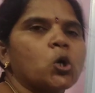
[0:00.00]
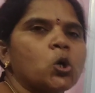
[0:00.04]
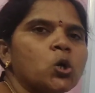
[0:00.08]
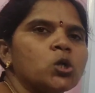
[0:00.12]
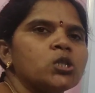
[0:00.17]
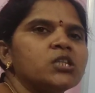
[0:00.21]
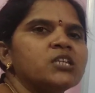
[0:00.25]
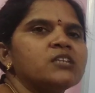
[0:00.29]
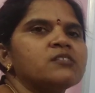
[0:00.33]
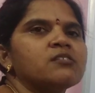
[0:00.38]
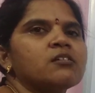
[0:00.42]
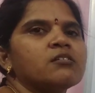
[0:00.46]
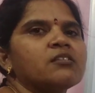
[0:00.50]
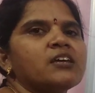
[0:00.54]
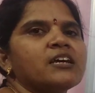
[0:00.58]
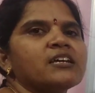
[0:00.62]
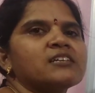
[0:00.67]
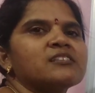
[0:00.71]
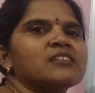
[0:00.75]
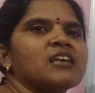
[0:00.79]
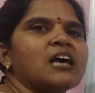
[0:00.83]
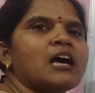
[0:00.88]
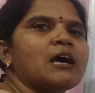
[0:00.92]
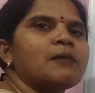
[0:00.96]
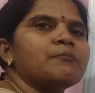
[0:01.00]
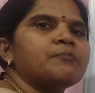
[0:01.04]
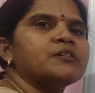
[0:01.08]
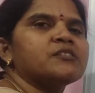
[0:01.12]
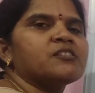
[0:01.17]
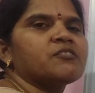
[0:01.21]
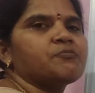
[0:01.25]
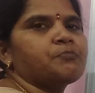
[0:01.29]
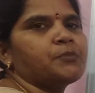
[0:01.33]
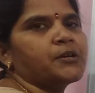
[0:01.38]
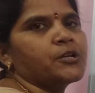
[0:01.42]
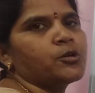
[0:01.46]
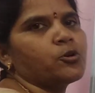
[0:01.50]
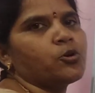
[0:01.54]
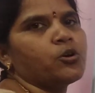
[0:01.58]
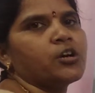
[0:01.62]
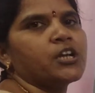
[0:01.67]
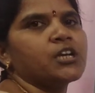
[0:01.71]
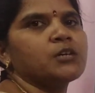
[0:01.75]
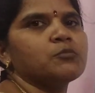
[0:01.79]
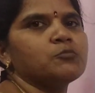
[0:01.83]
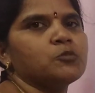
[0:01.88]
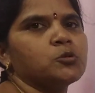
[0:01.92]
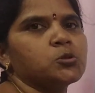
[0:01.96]
All these are the examples of
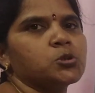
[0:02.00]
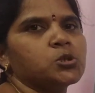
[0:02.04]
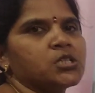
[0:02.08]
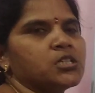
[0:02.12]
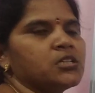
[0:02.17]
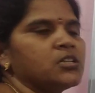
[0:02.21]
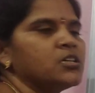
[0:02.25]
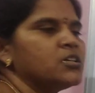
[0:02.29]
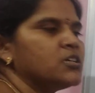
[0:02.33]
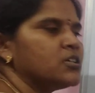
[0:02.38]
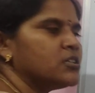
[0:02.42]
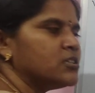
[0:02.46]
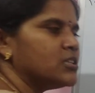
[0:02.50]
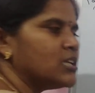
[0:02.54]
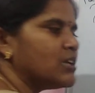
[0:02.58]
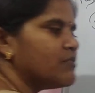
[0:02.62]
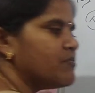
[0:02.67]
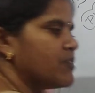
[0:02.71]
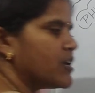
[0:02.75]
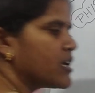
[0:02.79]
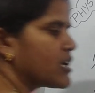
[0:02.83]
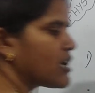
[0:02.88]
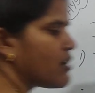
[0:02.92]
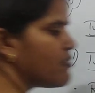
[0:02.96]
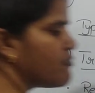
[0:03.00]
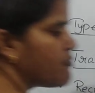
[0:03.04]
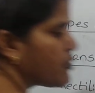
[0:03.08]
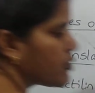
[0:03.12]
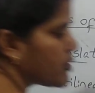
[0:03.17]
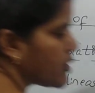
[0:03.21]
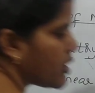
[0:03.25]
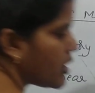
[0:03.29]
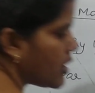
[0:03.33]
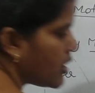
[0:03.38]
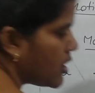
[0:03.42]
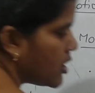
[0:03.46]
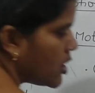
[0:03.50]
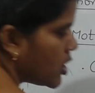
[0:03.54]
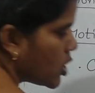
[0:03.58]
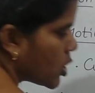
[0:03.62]
periodic motion. Then we'll come for the